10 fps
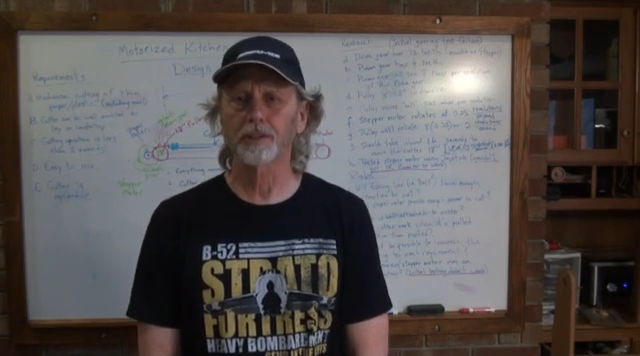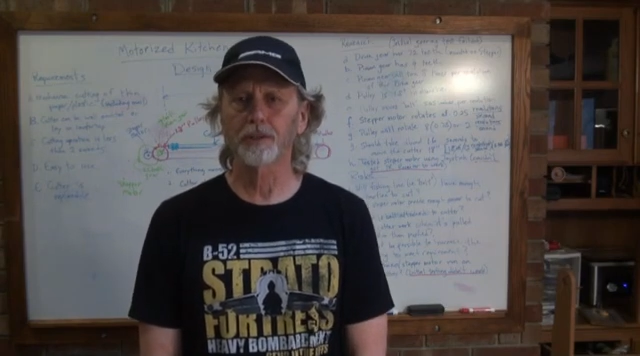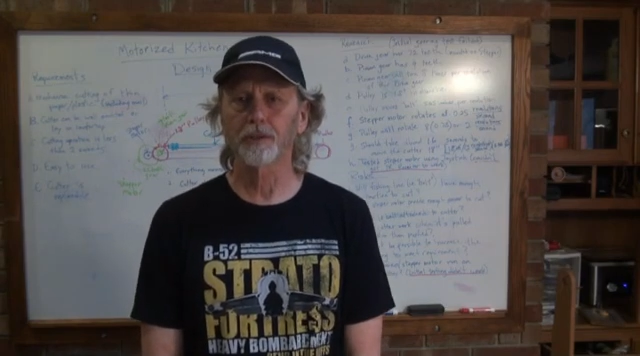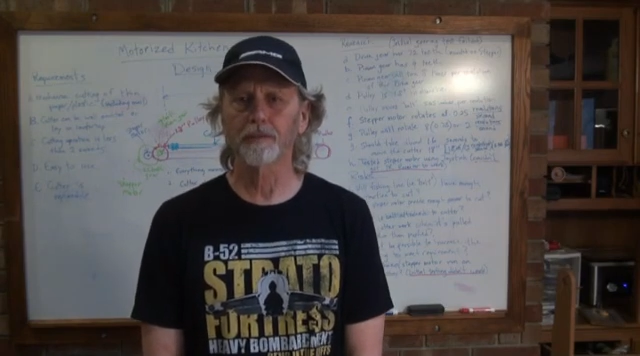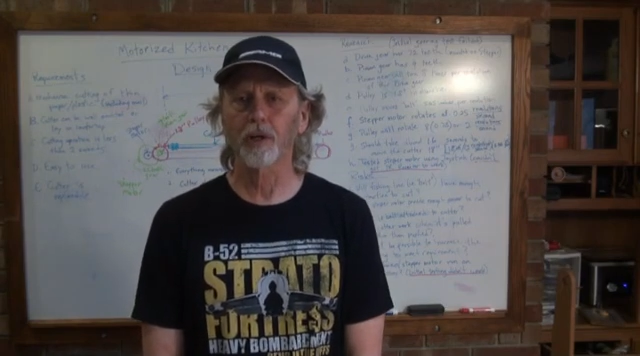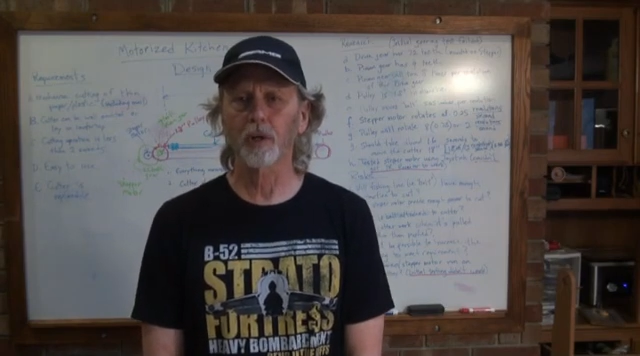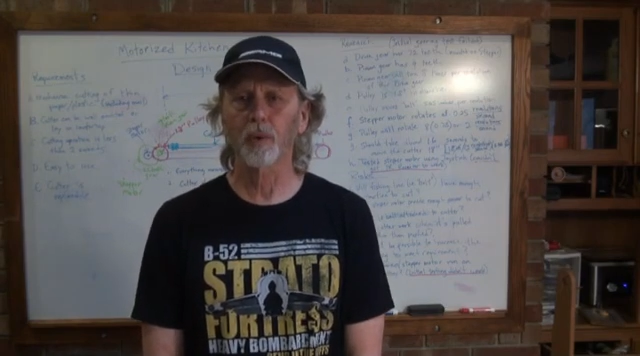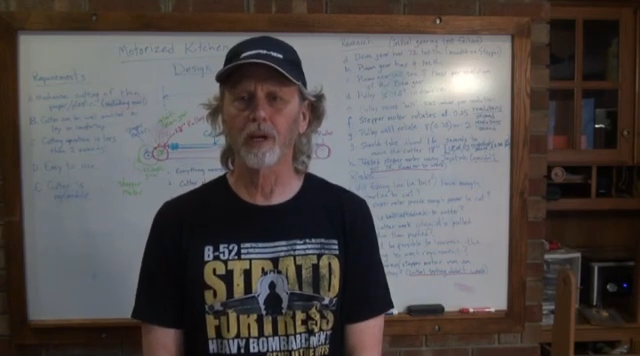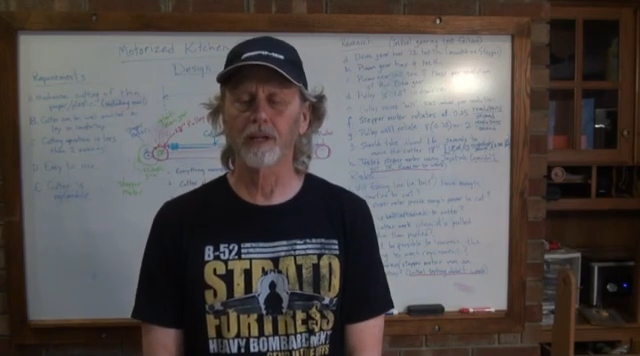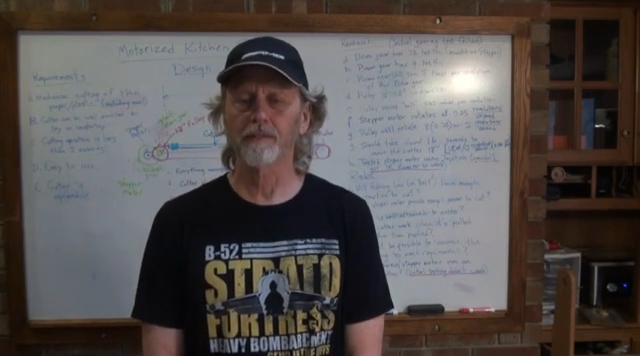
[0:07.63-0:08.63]
2 of our
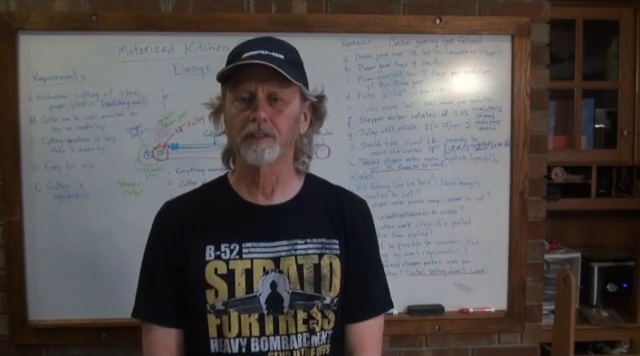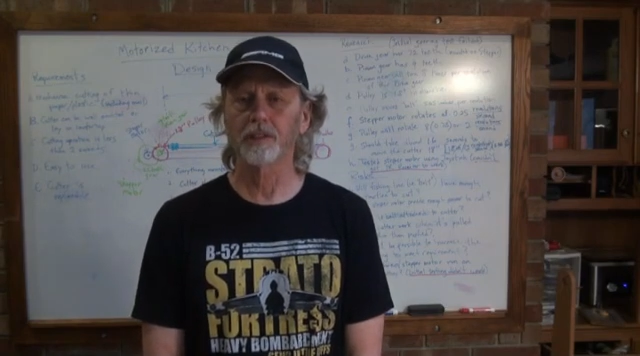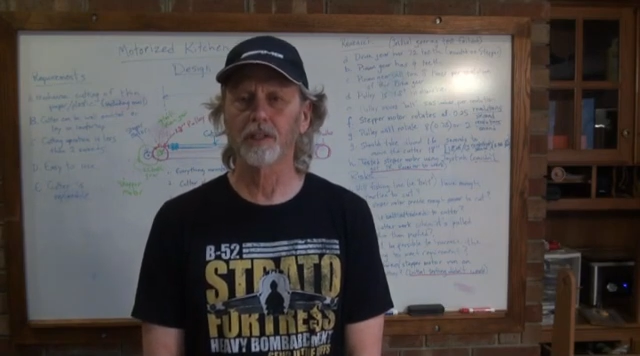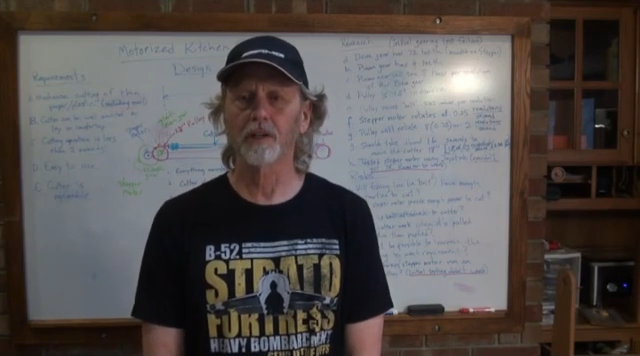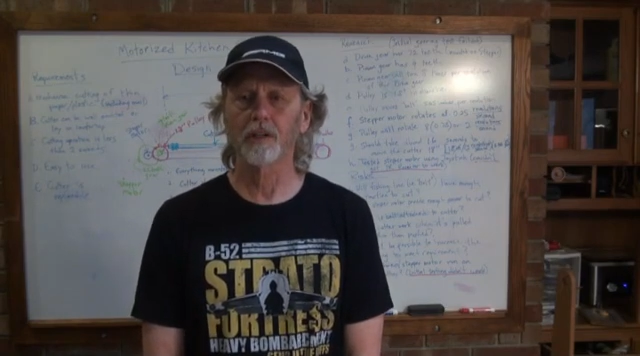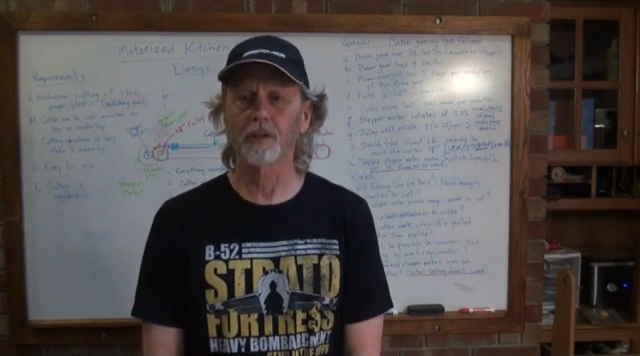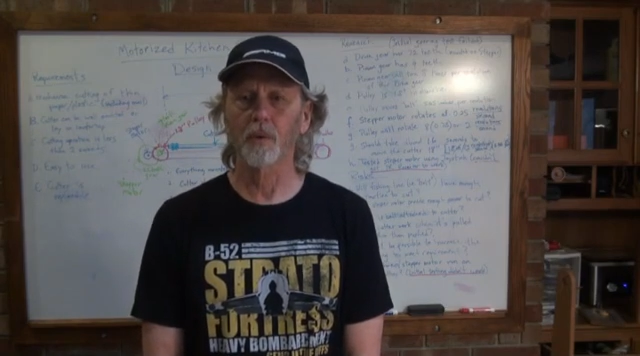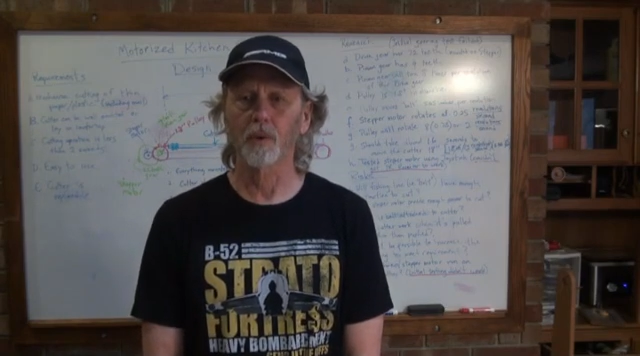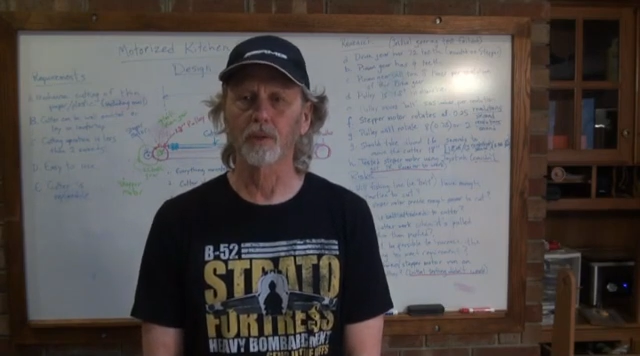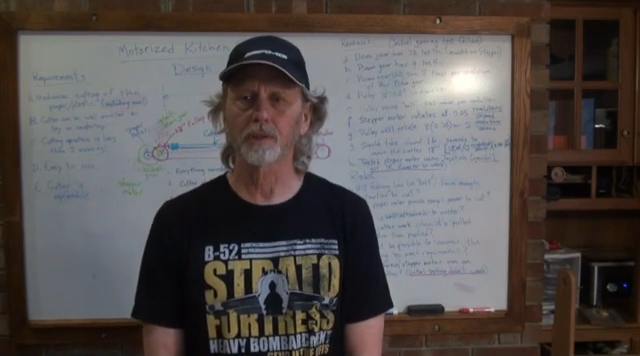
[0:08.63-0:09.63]
creative engineering
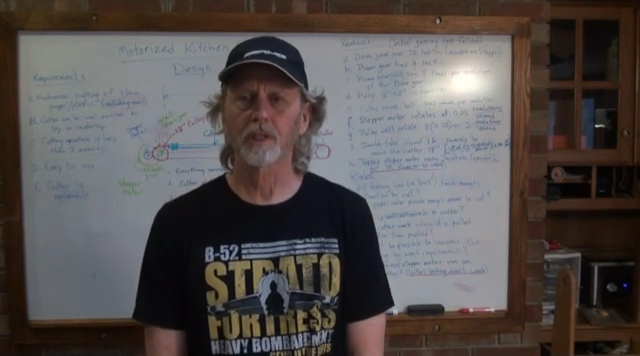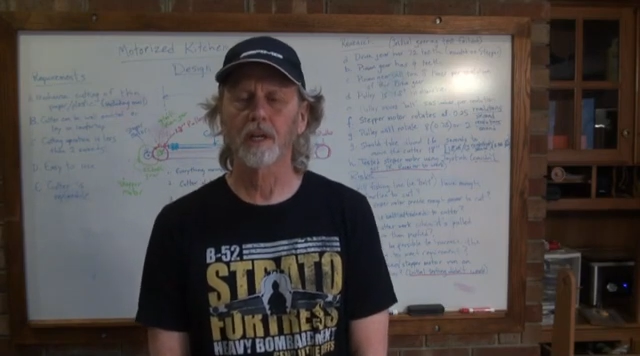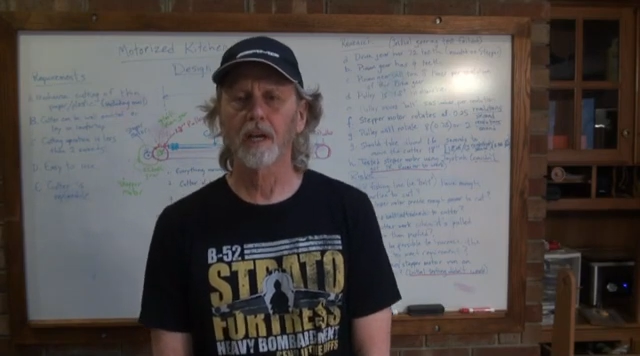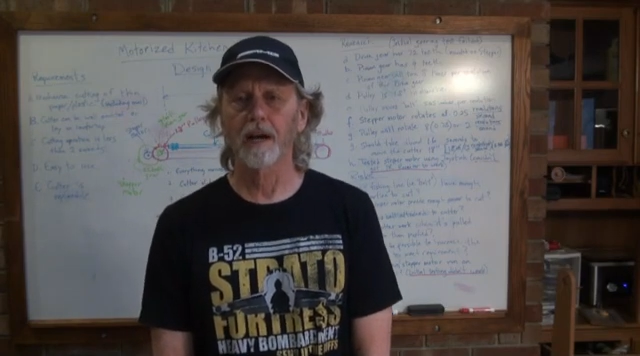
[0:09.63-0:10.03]
course.